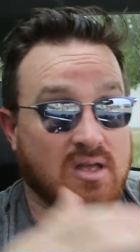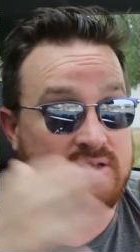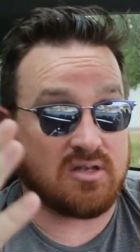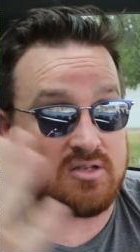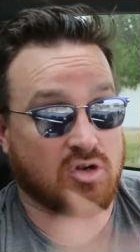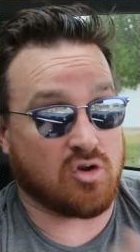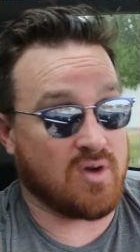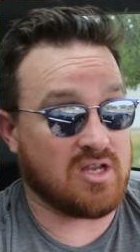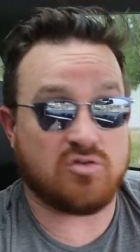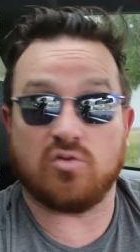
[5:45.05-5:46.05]
it's a
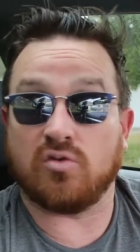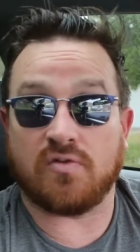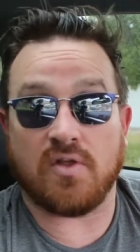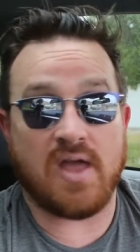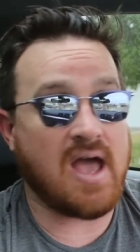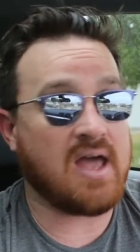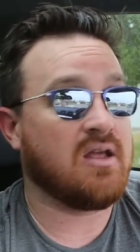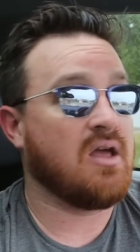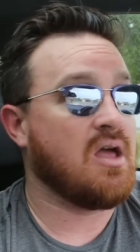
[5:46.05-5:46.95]
great tool for that.